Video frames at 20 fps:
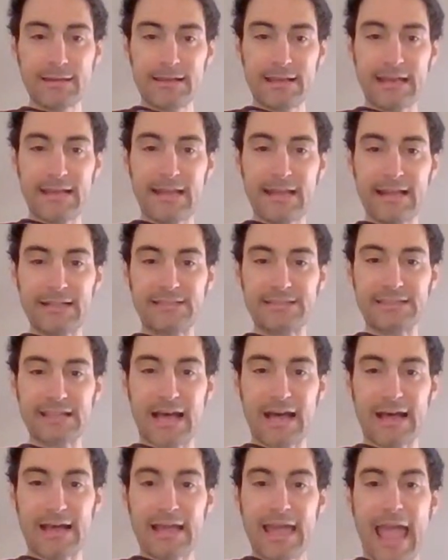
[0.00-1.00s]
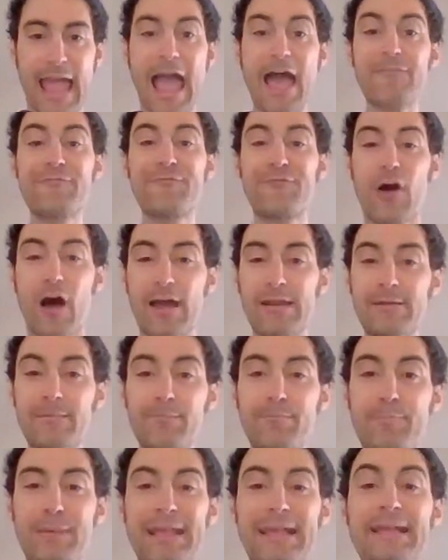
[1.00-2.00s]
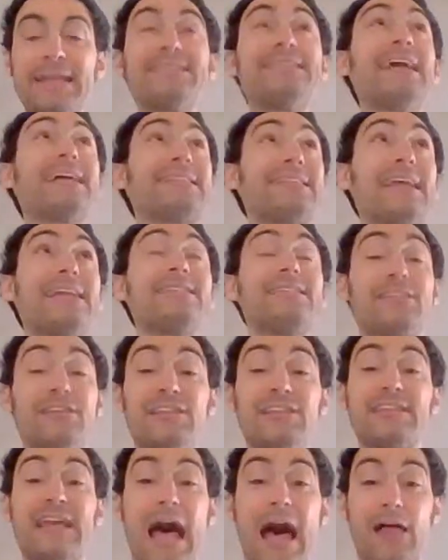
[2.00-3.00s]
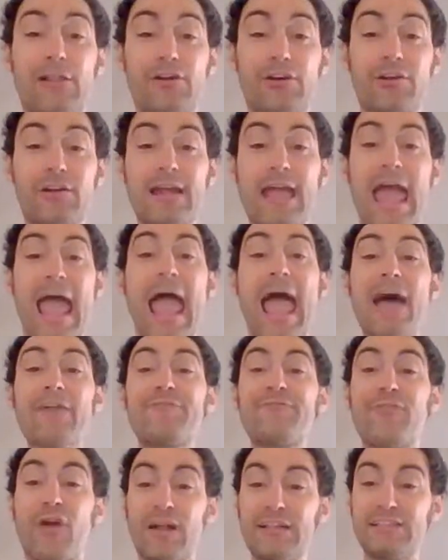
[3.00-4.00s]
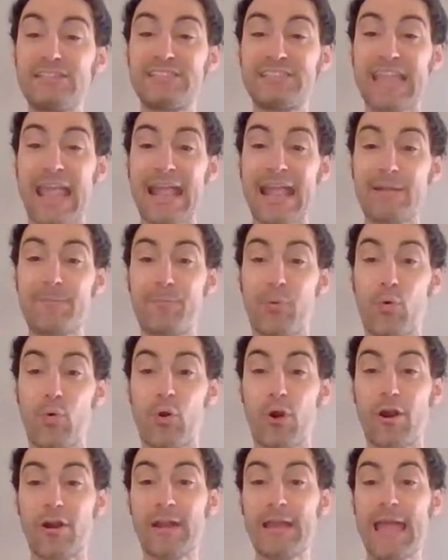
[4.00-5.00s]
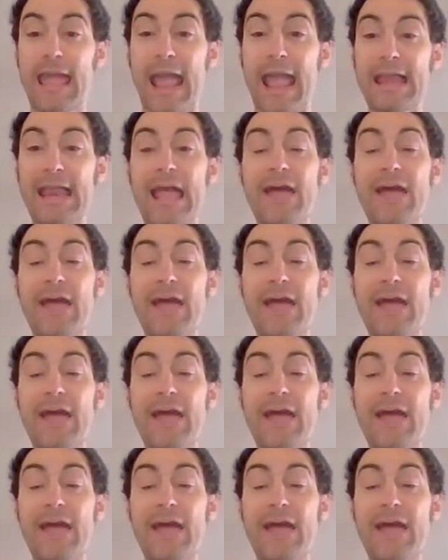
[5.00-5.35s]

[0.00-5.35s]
It's have fun being addicted to the dollar, have fun staying poor,